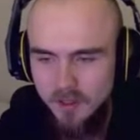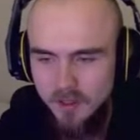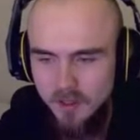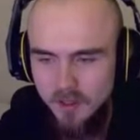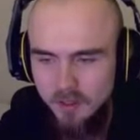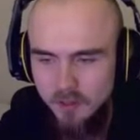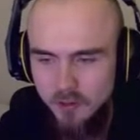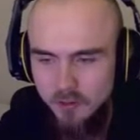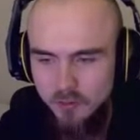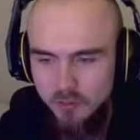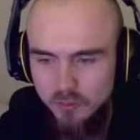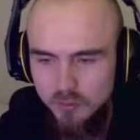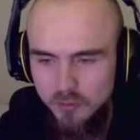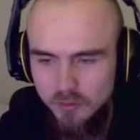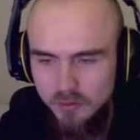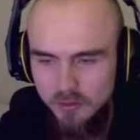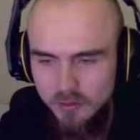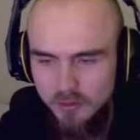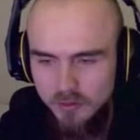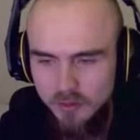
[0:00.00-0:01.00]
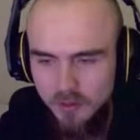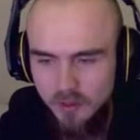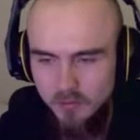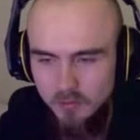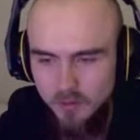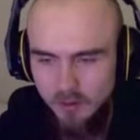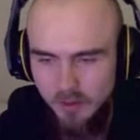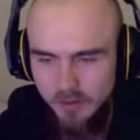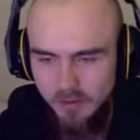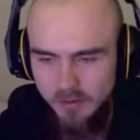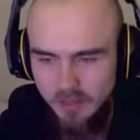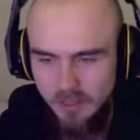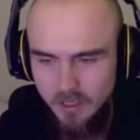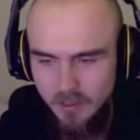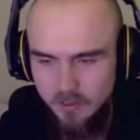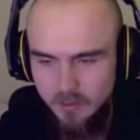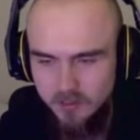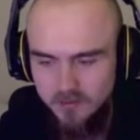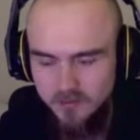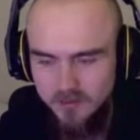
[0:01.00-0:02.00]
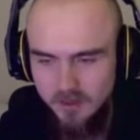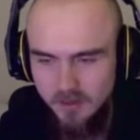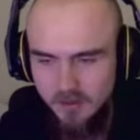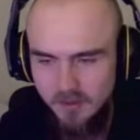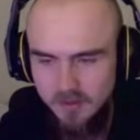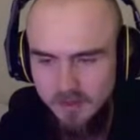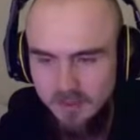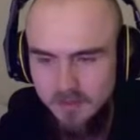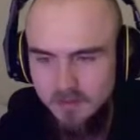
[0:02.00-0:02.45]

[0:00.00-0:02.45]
Nope, we're not buying that, we're selling that.